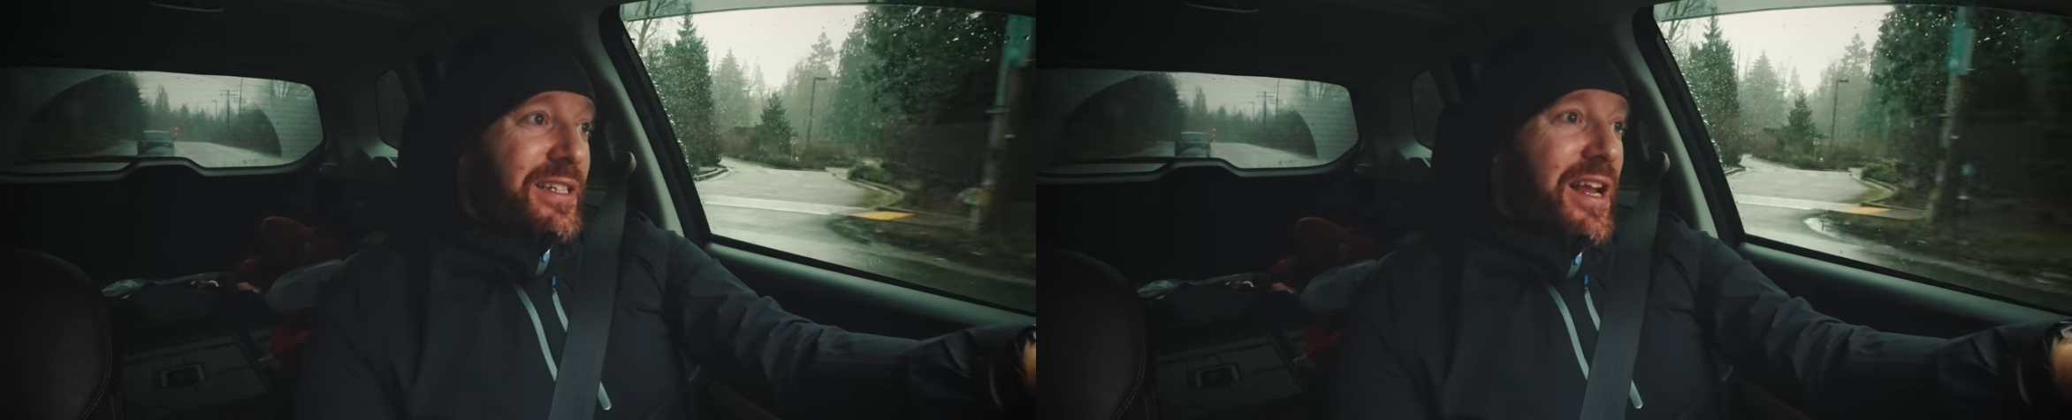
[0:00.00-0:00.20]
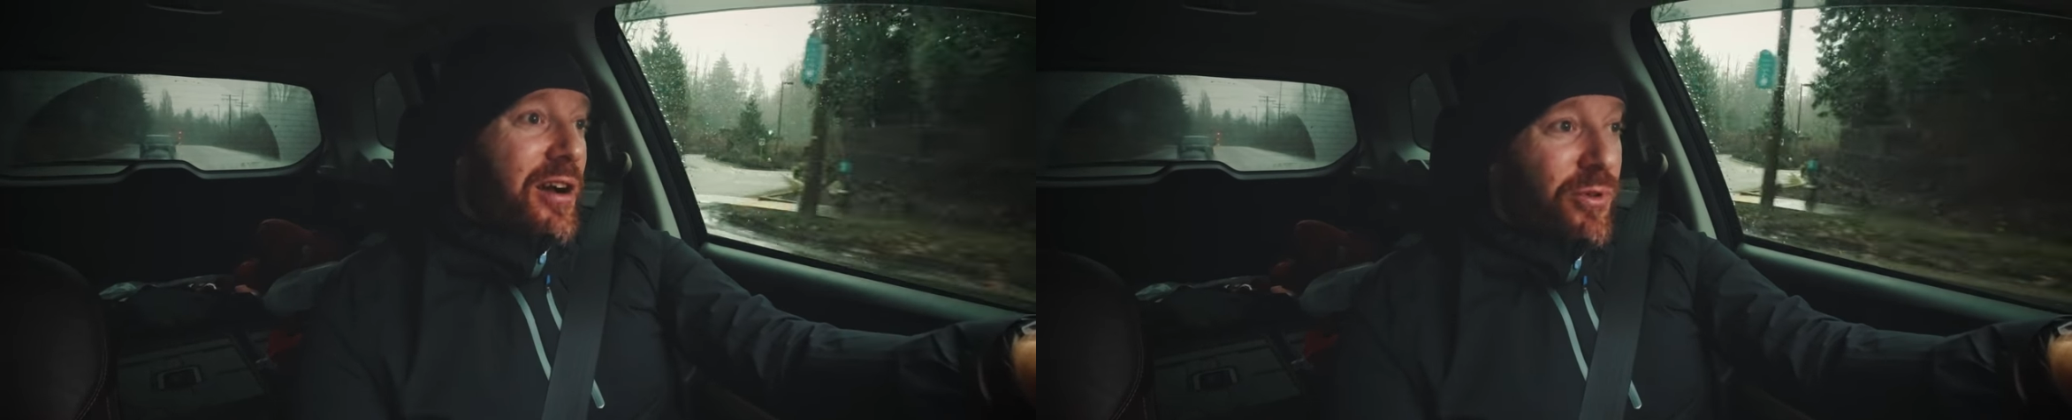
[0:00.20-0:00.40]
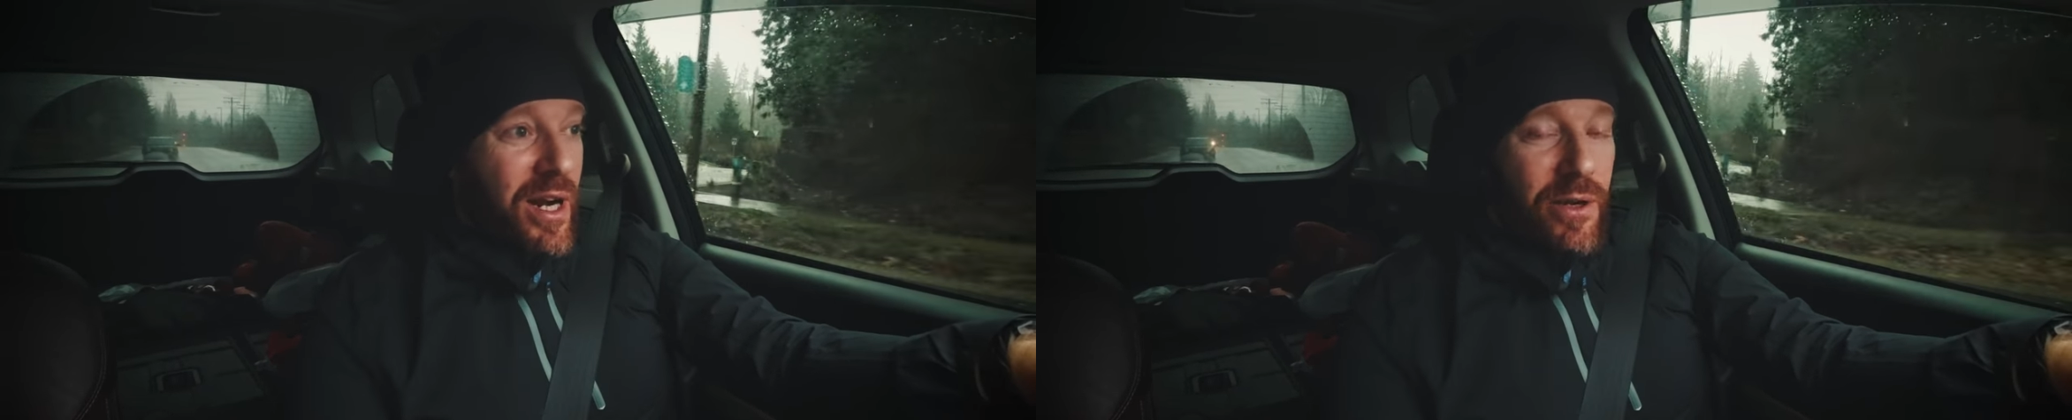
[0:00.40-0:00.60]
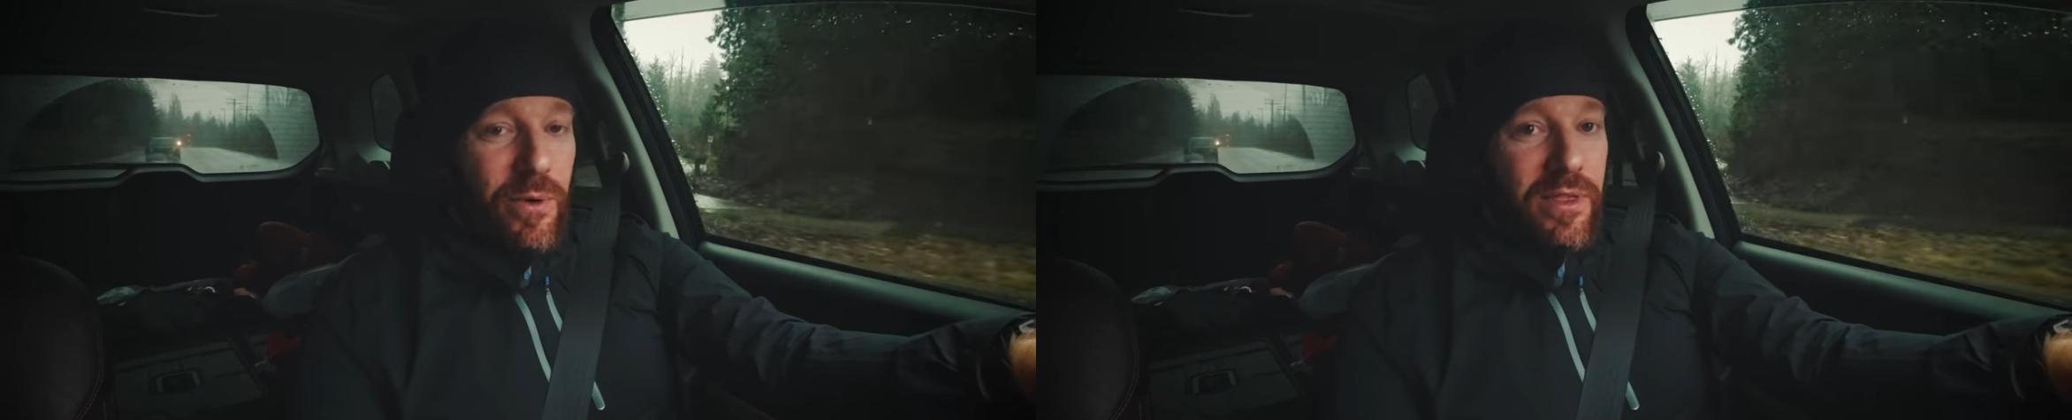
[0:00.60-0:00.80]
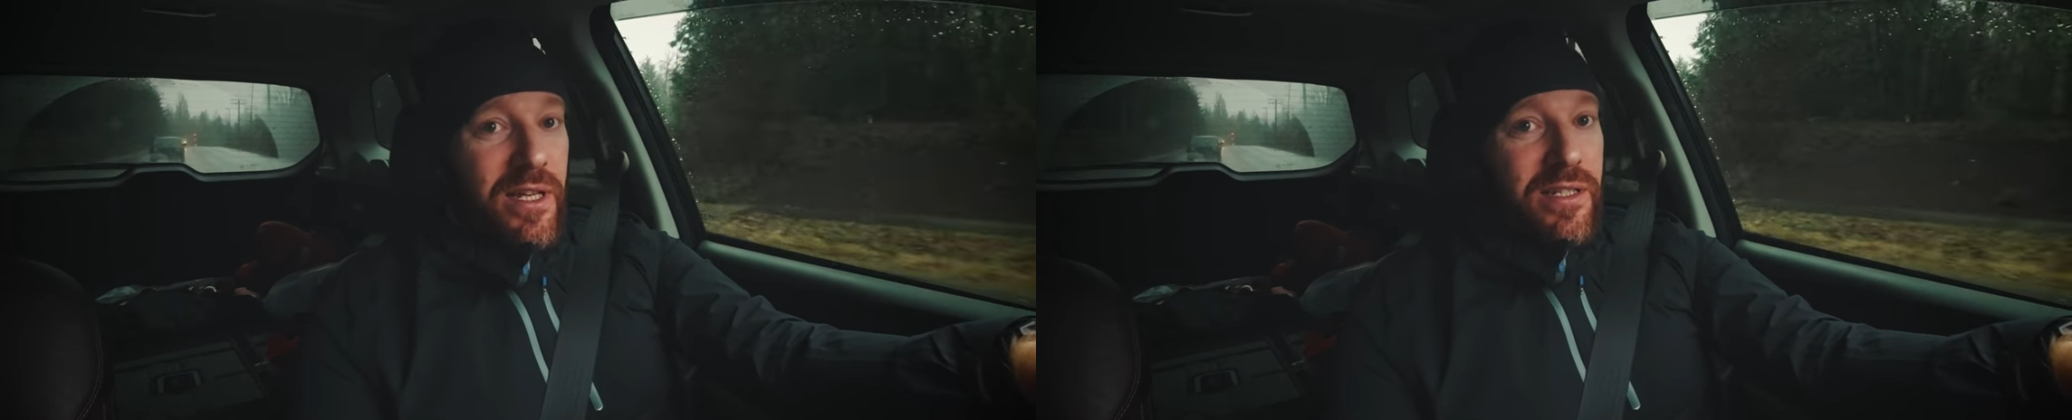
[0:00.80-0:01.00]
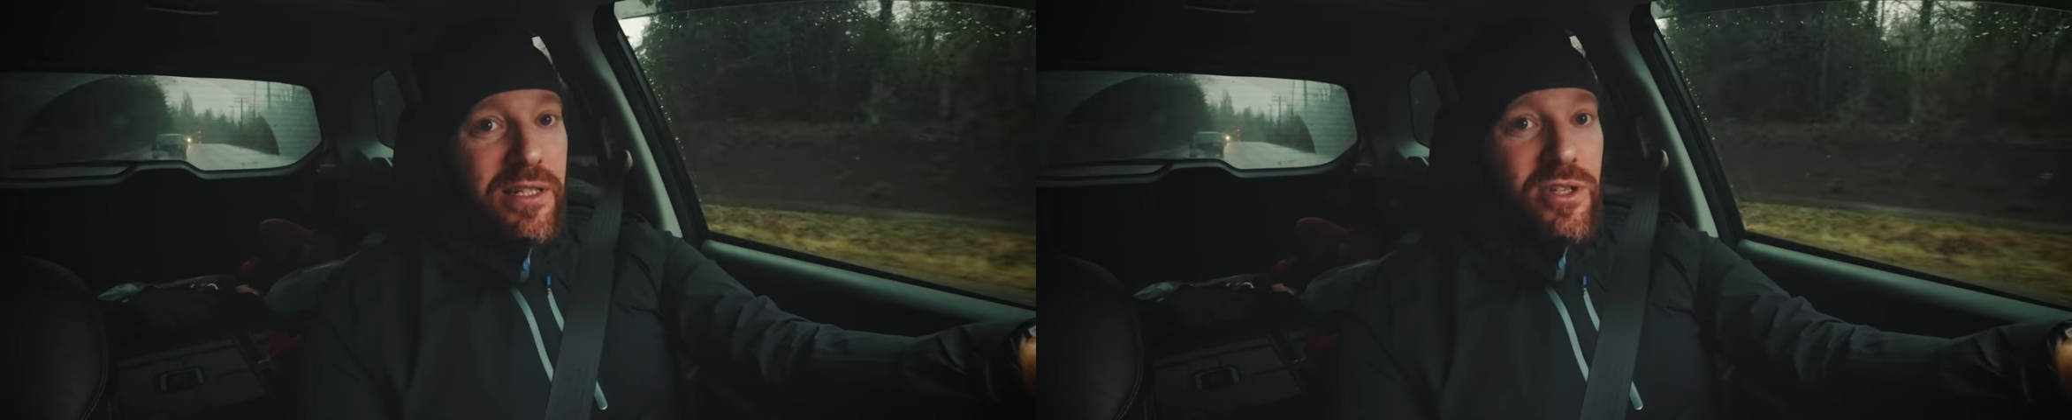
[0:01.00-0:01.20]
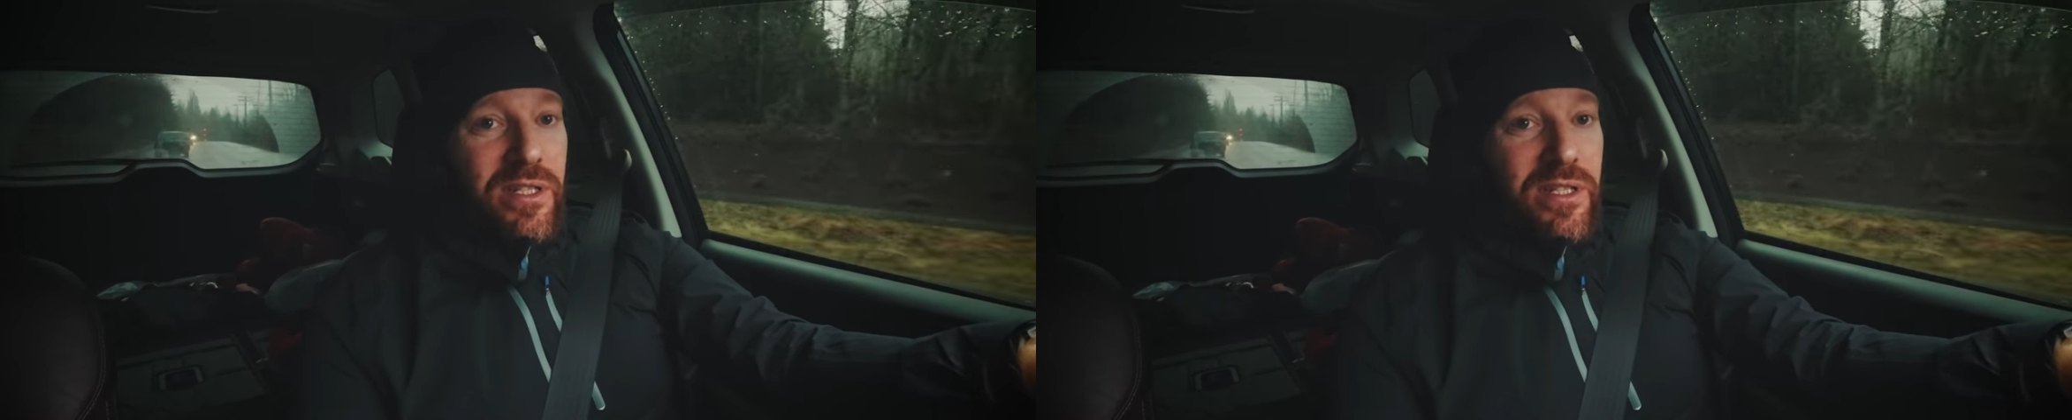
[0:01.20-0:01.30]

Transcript: not running with us because